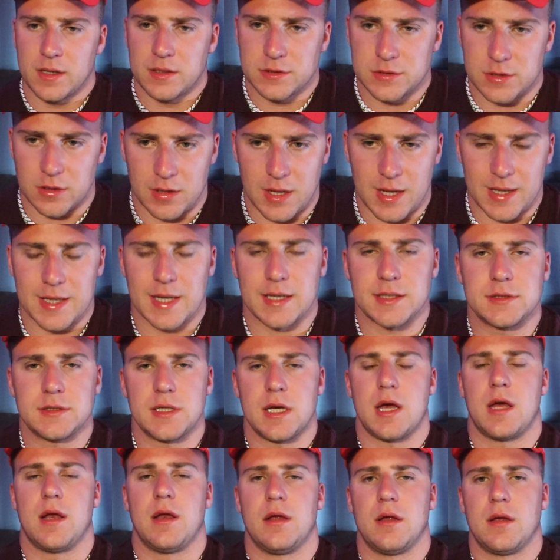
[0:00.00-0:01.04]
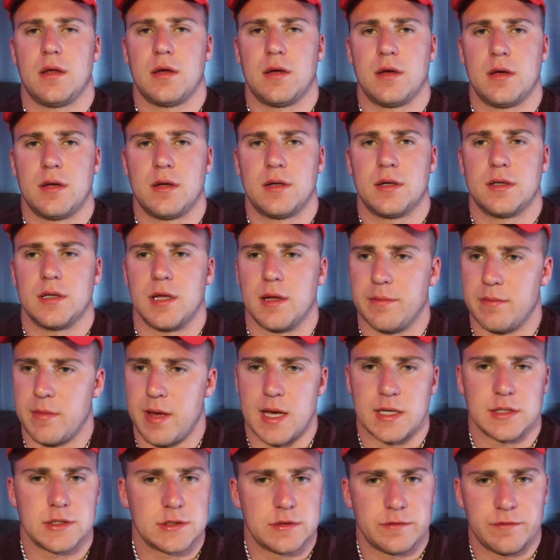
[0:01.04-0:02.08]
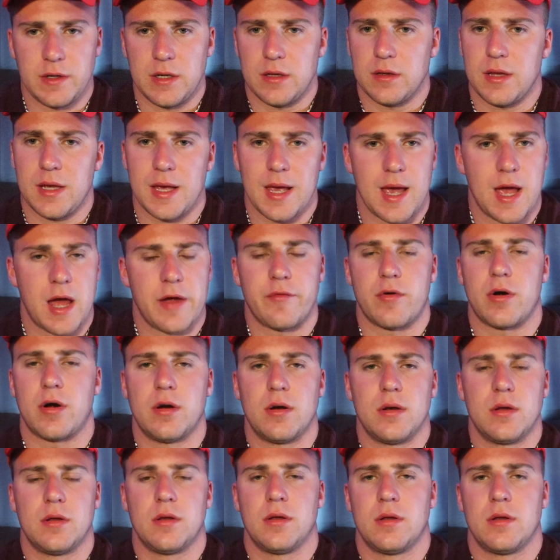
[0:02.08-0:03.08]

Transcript: So like I said, the best feeling ever